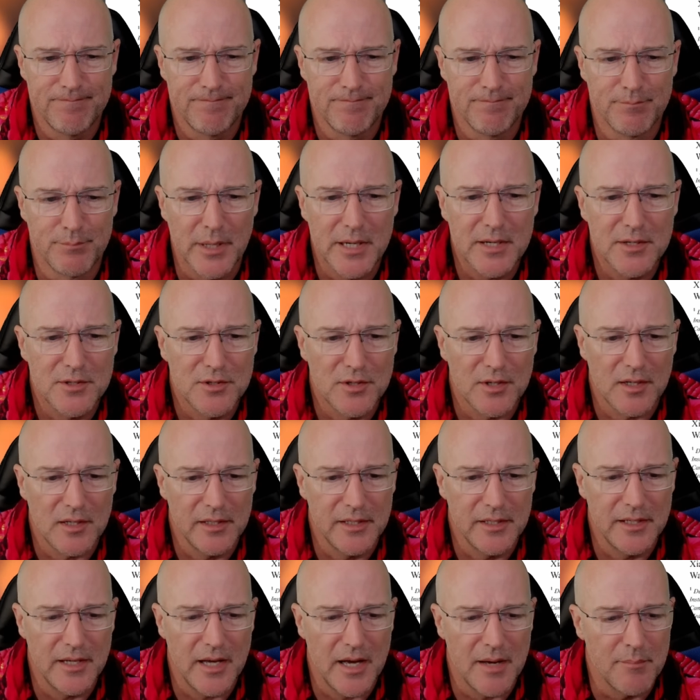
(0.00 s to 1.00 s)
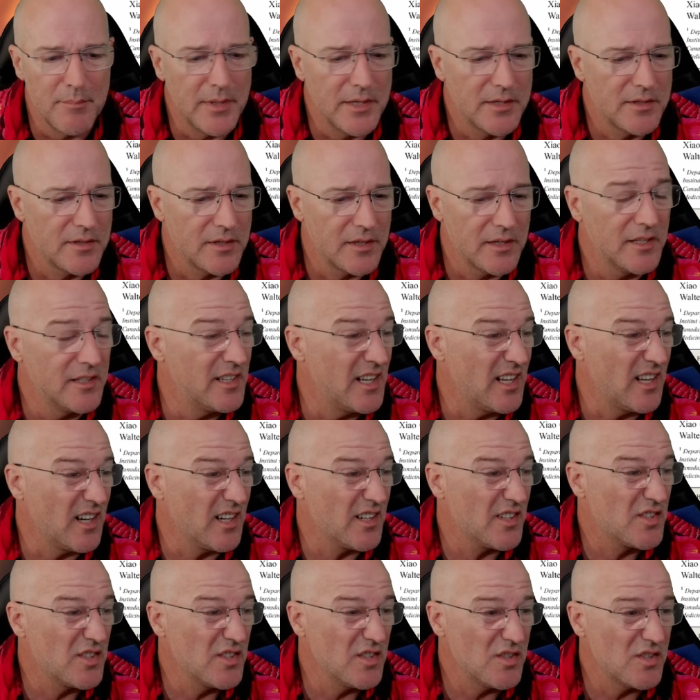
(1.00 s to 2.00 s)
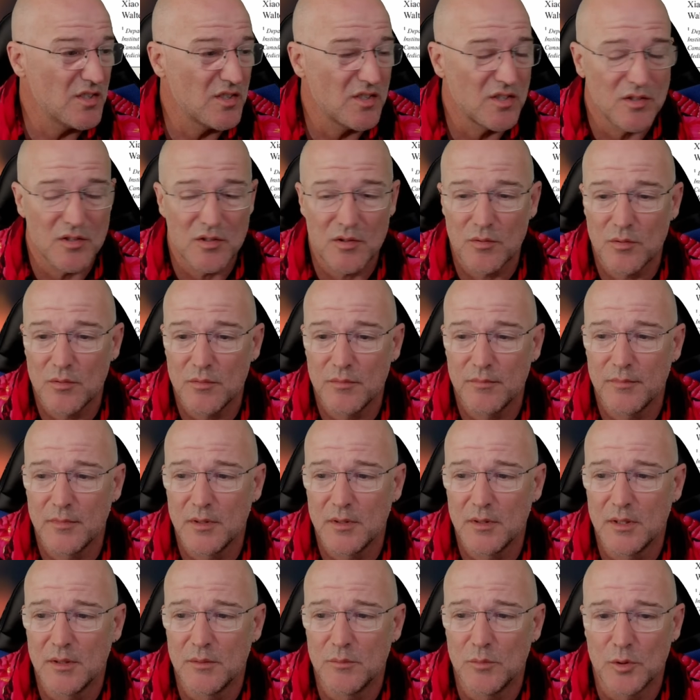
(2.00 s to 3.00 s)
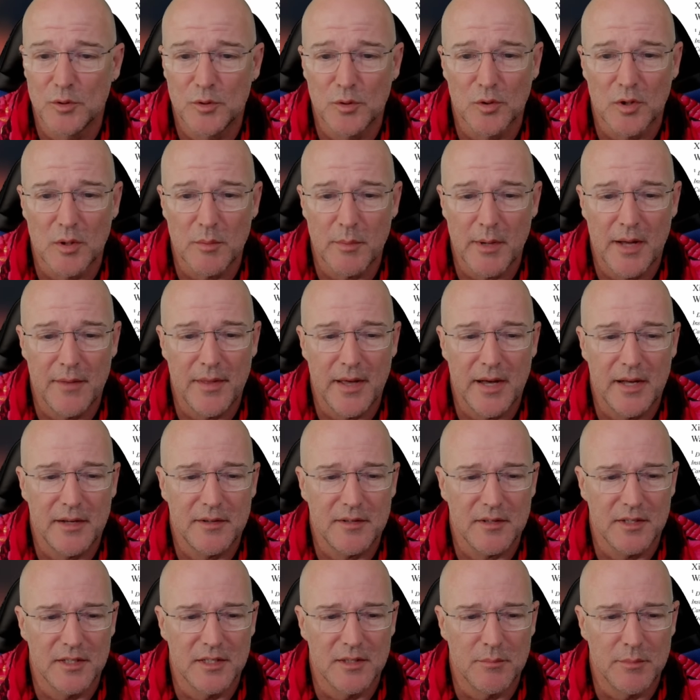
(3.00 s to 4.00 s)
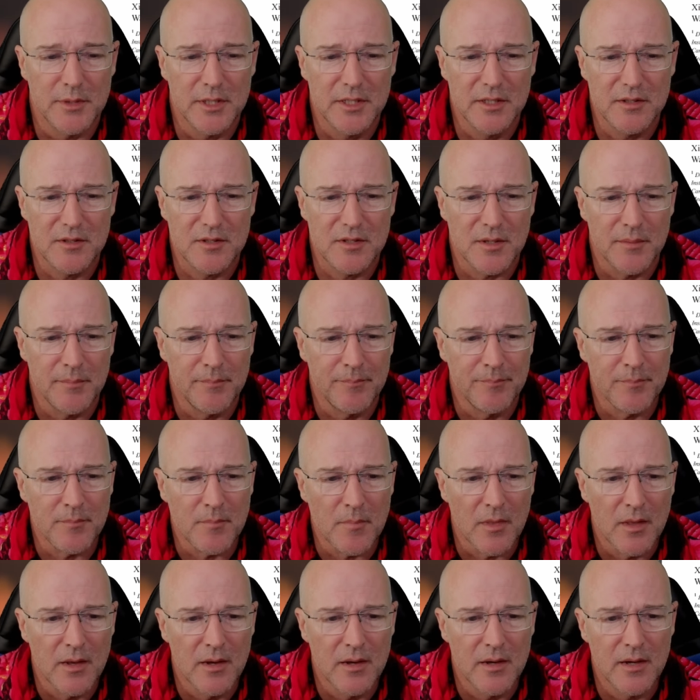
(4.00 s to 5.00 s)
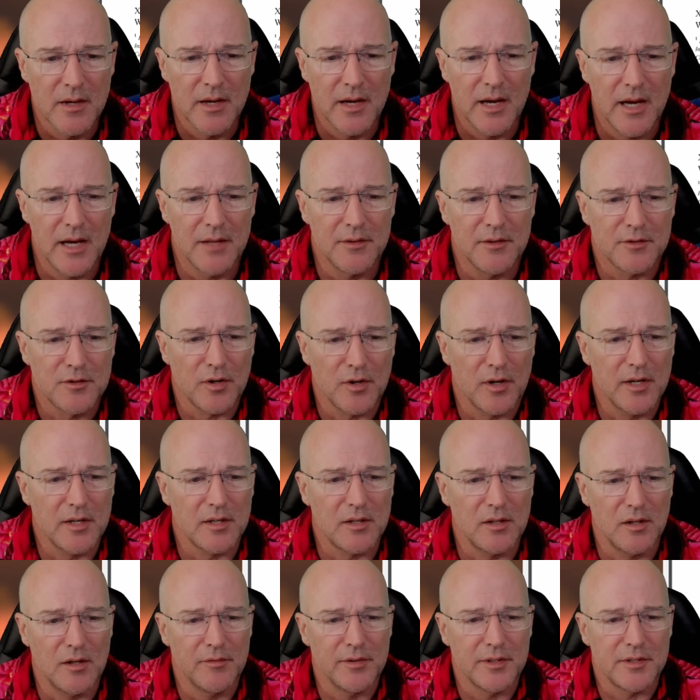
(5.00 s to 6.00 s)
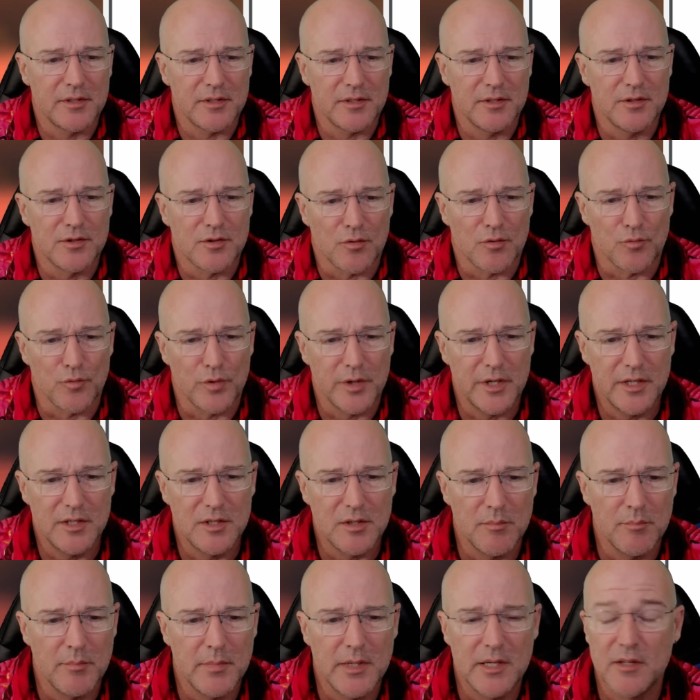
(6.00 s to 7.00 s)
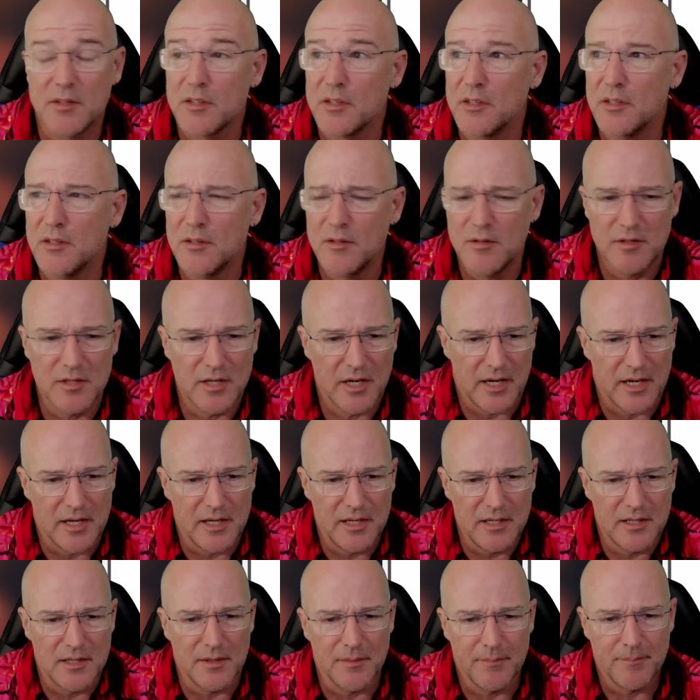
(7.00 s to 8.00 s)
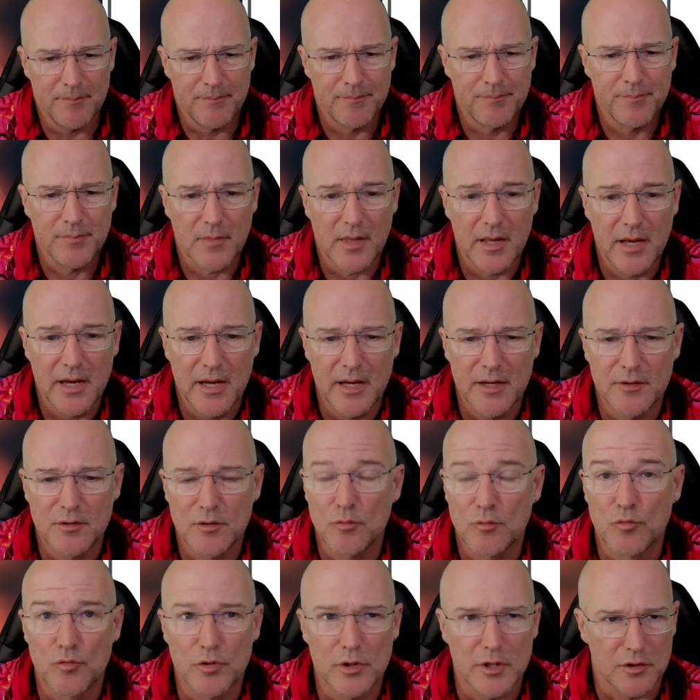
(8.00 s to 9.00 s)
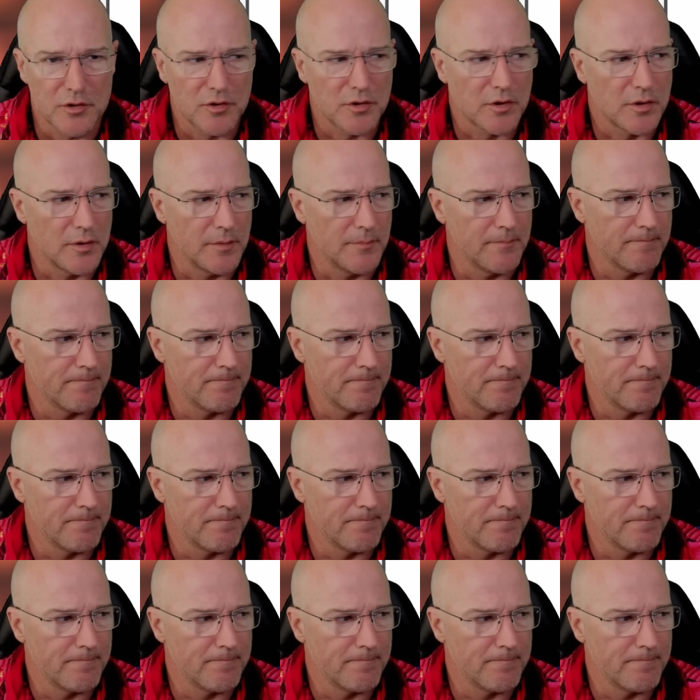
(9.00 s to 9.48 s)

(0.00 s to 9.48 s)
basically a meta-analysis, and we'll talk about that in a minute. And the title of it is Red Meat Intake and Risk